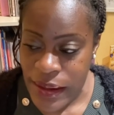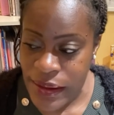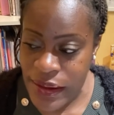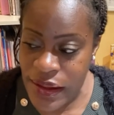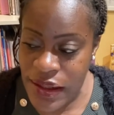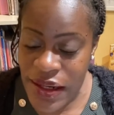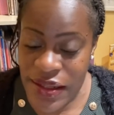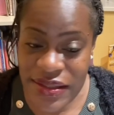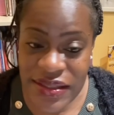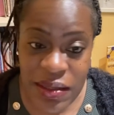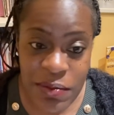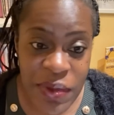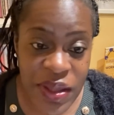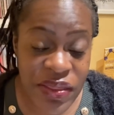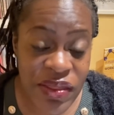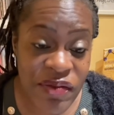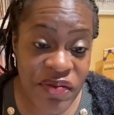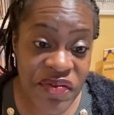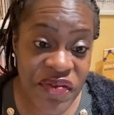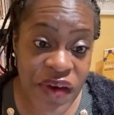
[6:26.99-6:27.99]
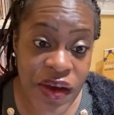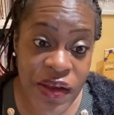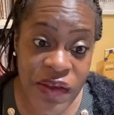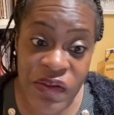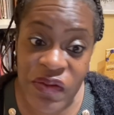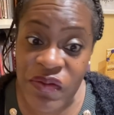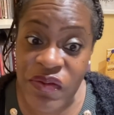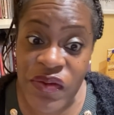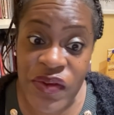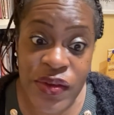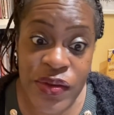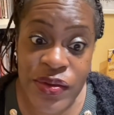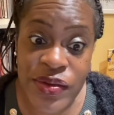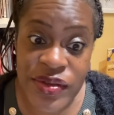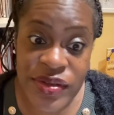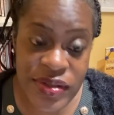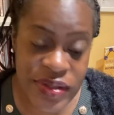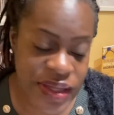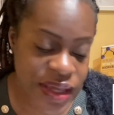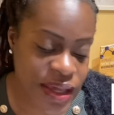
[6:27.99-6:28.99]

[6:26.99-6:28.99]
you know, some other fast food